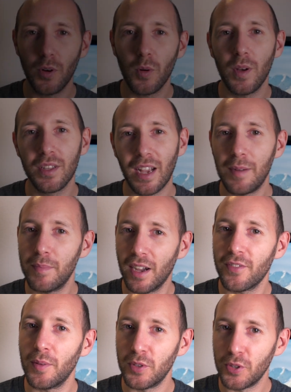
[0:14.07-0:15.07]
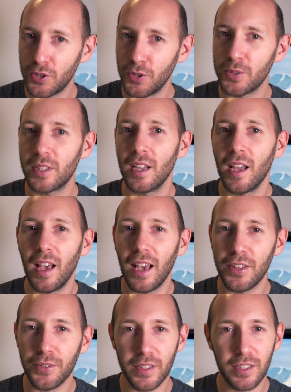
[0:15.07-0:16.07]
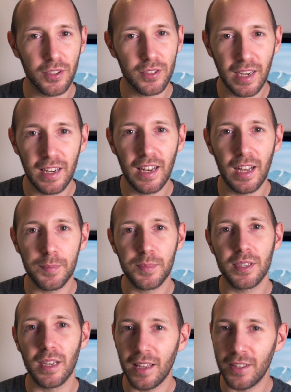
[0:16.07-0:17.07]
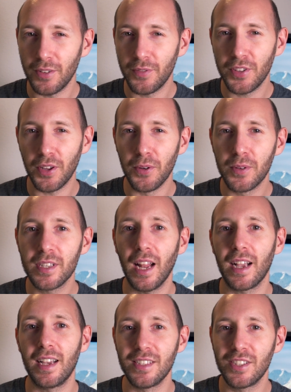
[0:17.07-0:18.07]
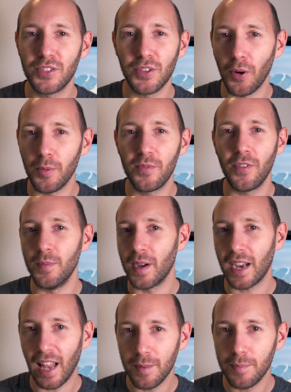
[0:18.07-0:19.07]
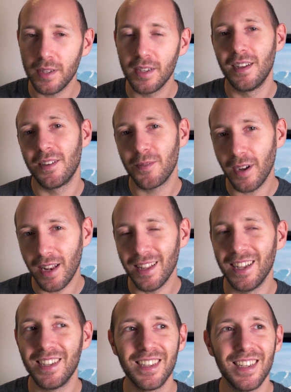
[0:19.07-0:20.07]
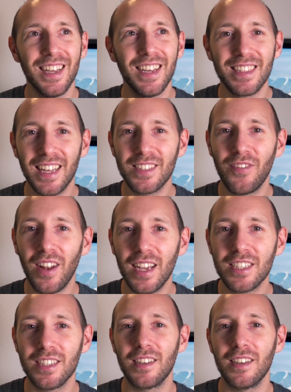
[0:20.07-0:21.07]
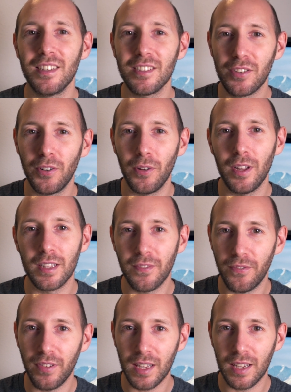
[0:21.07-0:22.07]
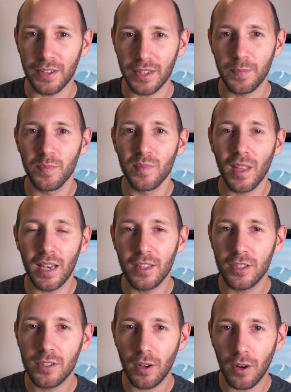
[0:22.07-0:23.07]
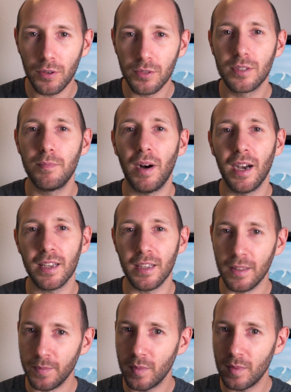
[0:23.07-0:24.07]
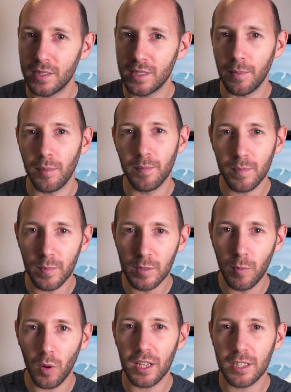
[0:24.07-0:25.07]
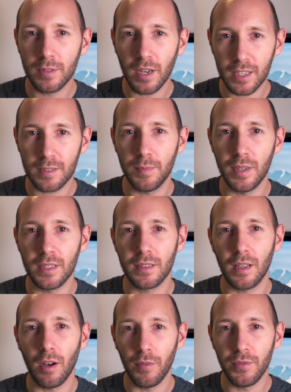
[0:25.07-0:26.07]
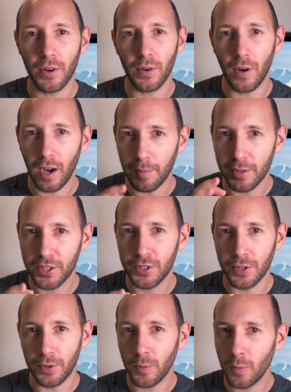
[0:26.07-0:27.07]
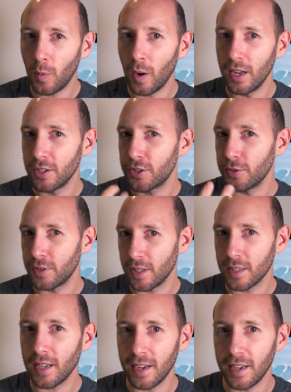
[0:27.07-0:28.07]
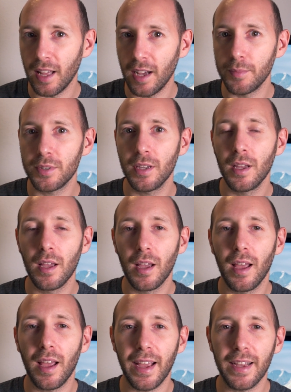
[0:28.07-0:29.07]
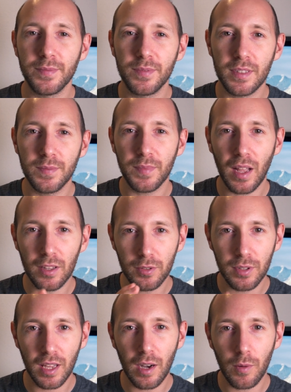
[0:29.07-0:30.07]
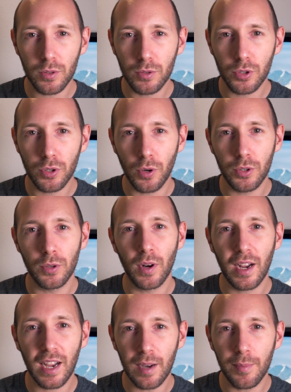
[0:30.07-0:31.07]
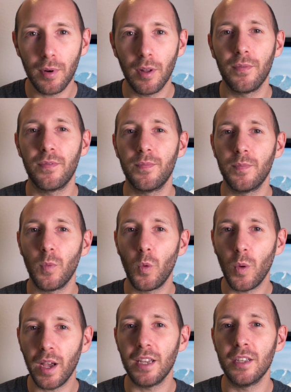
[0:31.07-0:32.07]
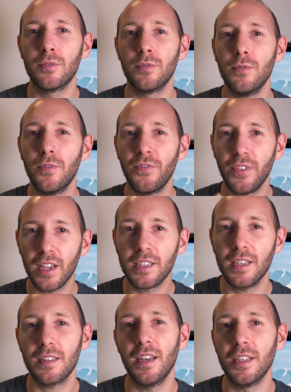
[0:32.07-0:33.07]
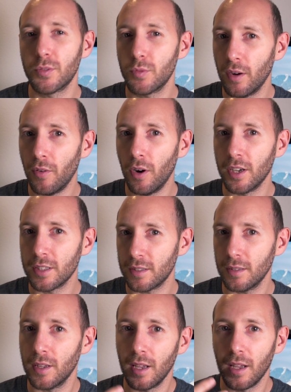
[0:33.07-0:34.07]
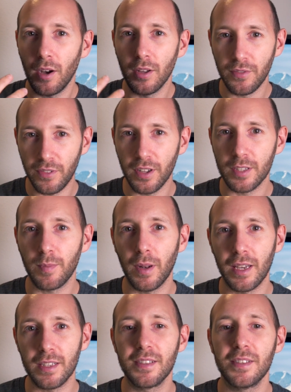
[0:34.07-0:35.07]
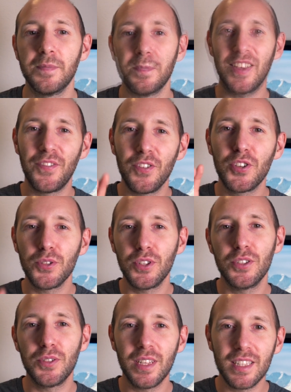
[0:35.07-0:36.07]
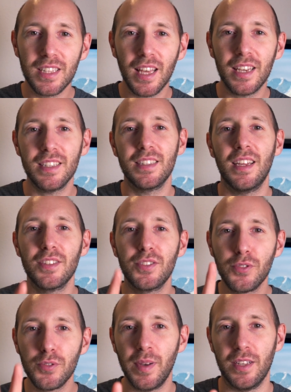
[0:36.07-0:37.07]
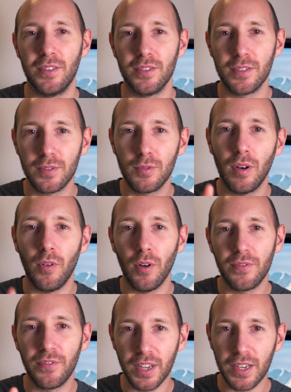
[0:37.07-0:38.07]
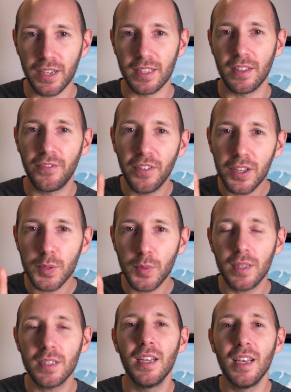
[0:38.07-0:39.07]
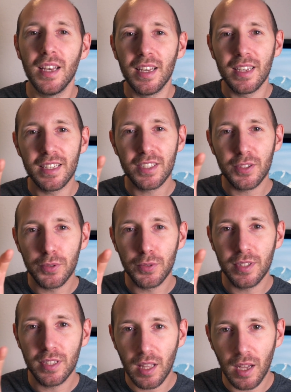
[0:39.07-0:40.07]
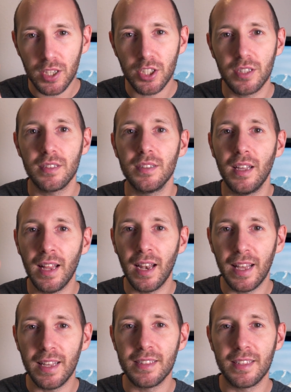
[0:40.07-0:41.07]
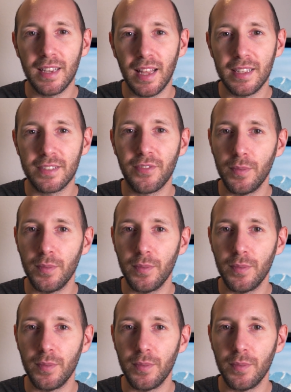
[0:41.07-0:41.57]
know when you come back from your shoot and you render your time-lapse and your video looks like a strobe from a club? Well, that flashing is called flickering, and it's caused by some small adjustment of your aperture while shooting a time-lapse. And today I want to show you a couple of ways to fix it and to avoid in the first place. If you're shooting during the day, there are two methods to avoid flickering. The first one is to detach the lens